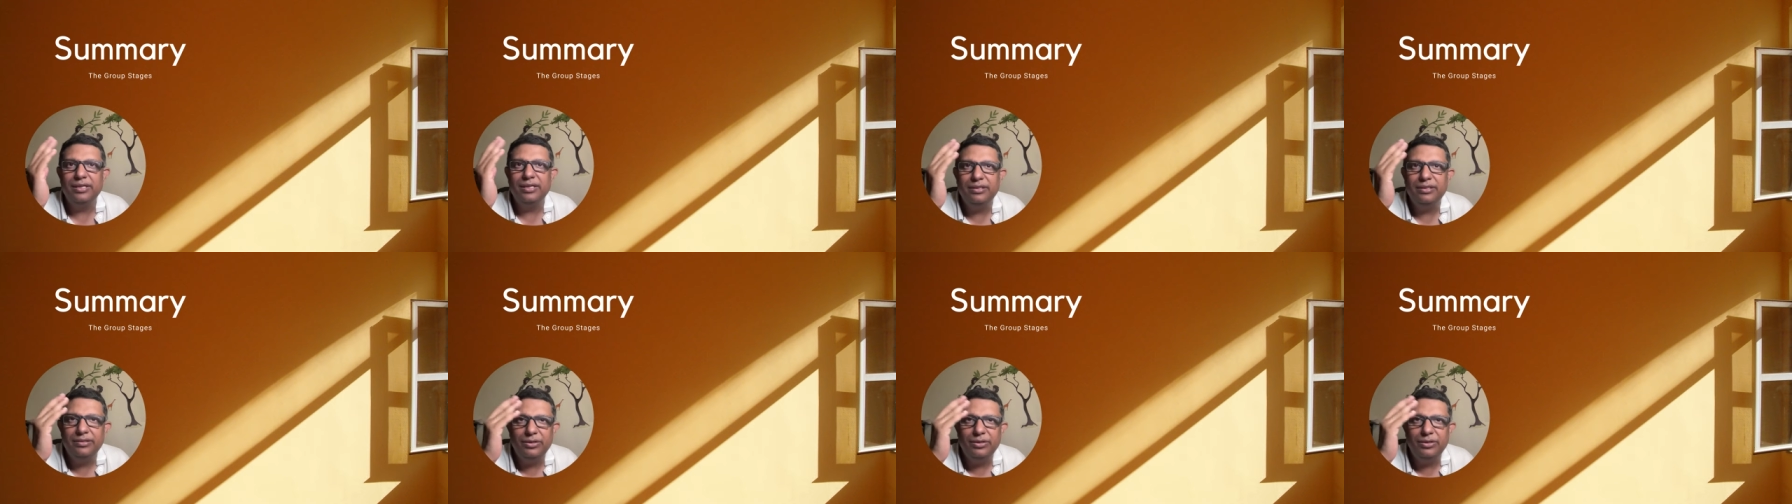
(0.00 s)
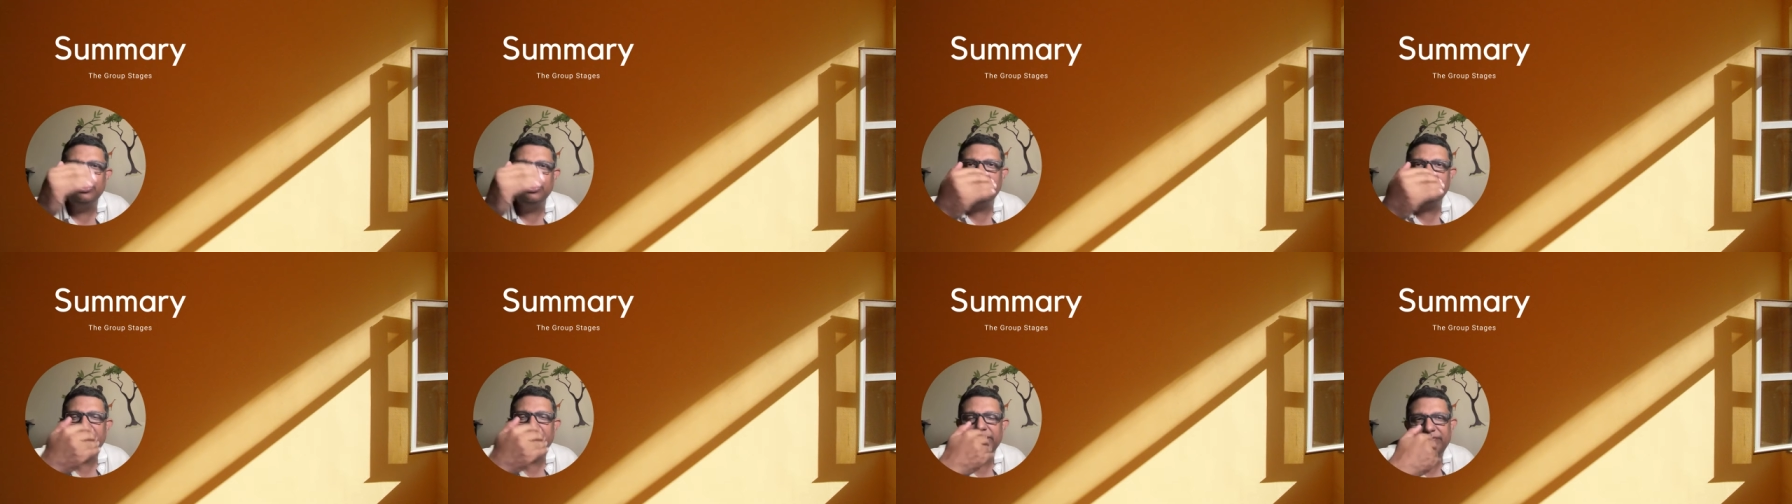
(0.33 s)
he
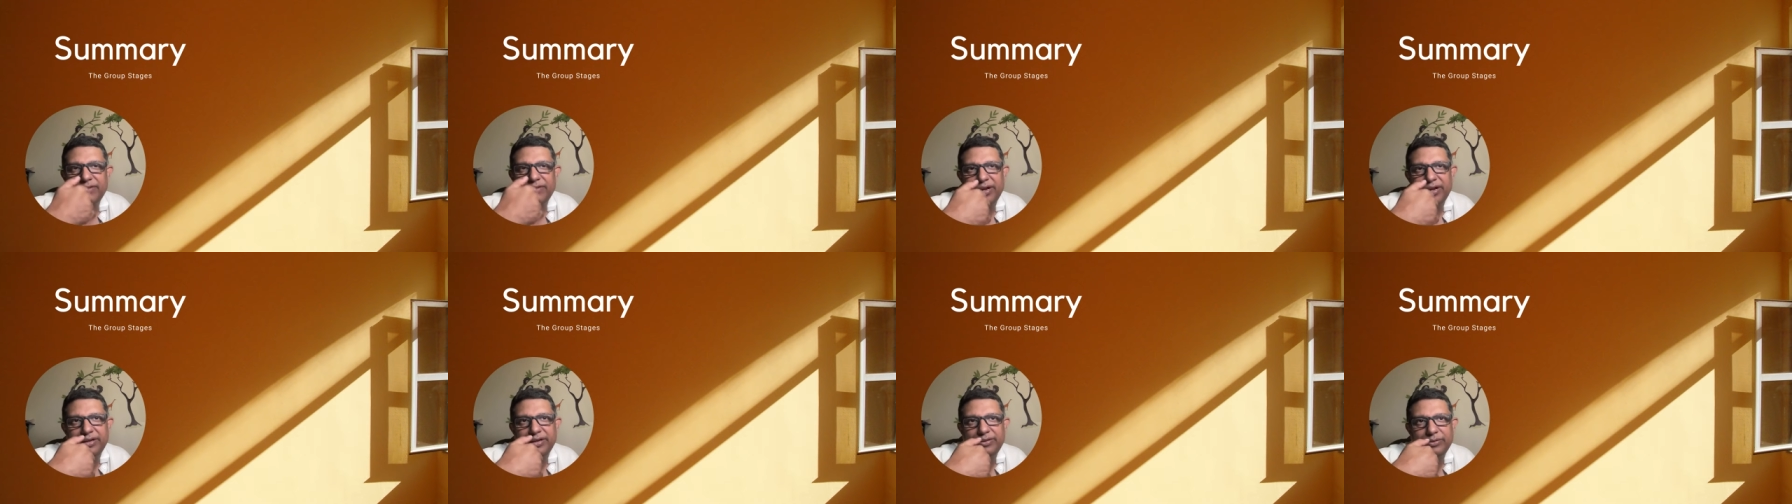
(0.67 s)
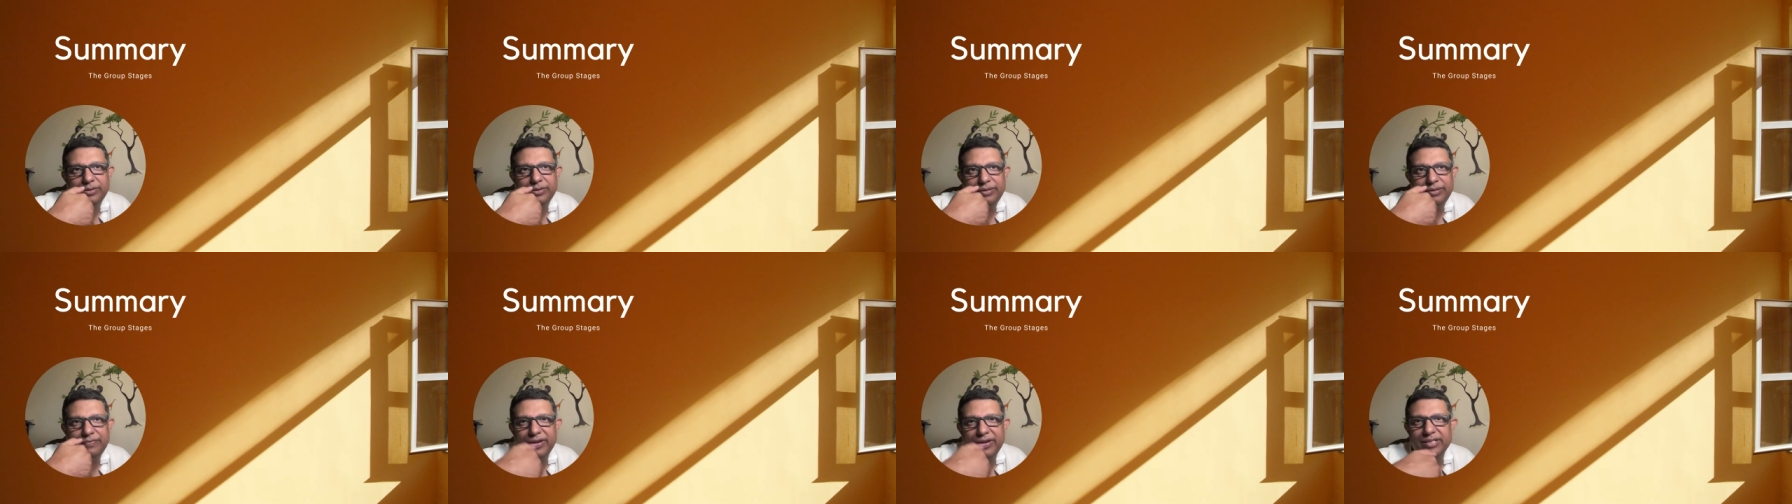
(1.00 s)
knew that if i
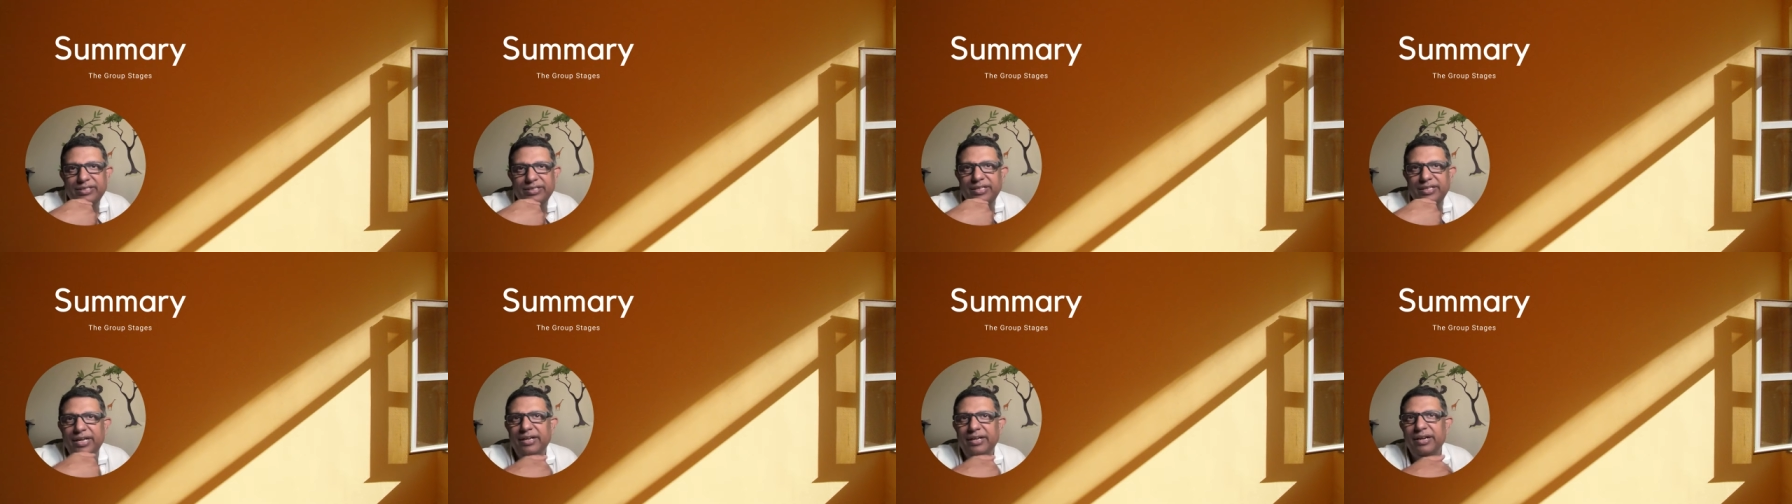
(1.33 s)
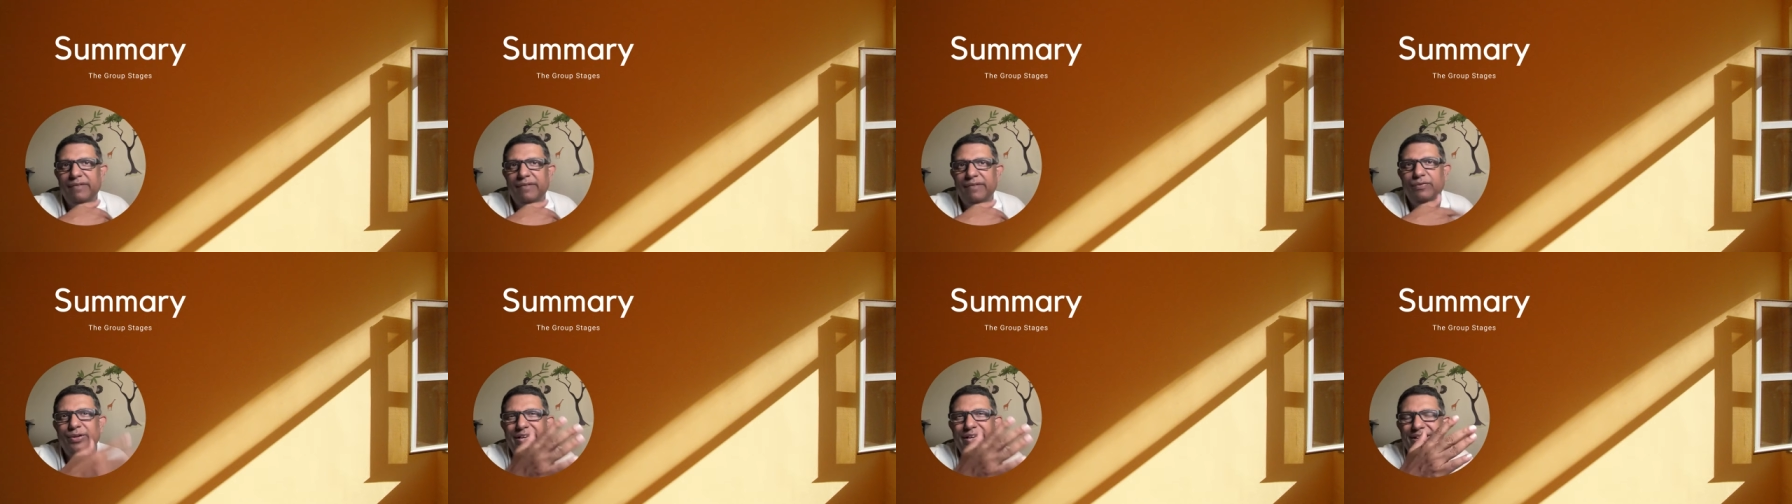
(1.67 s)
if i see
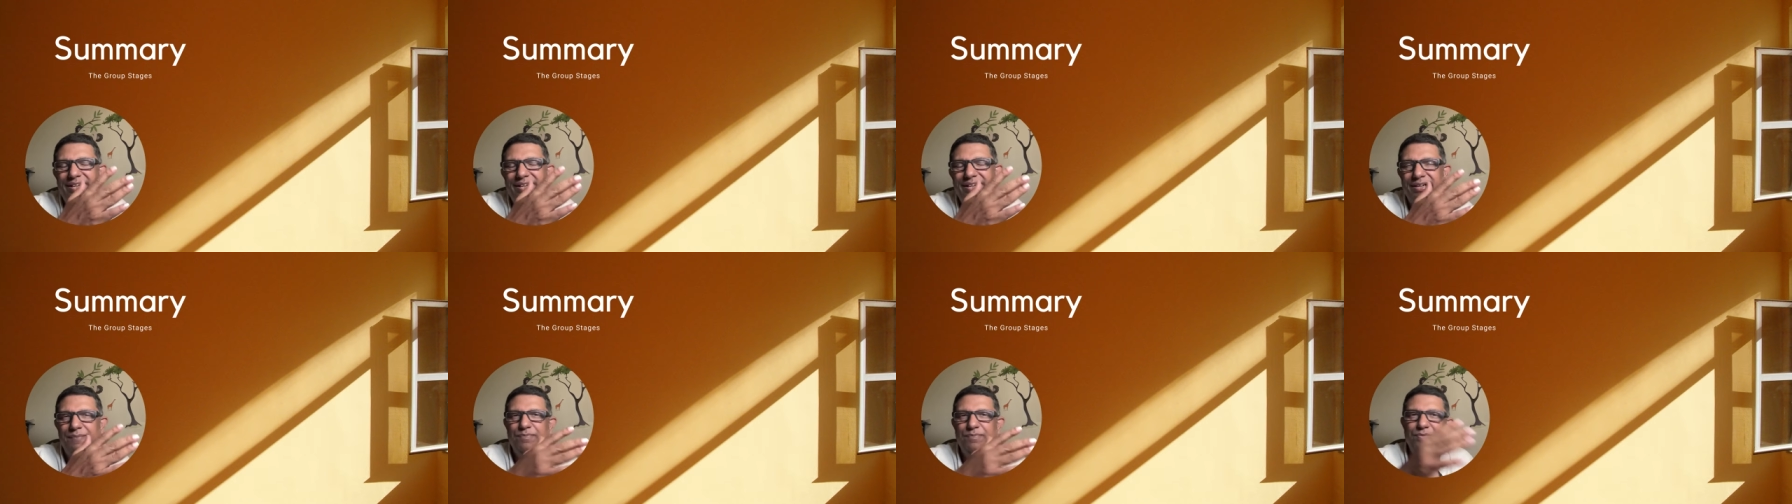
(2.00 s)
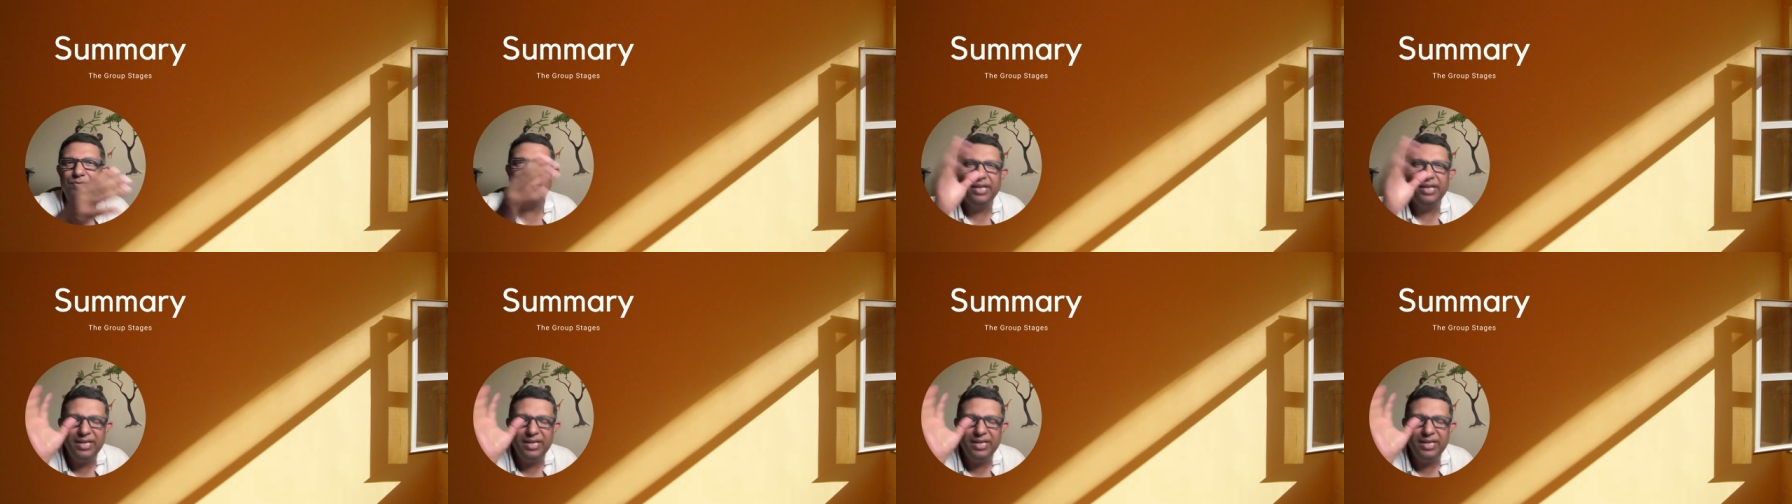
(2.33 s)
it i have to hit it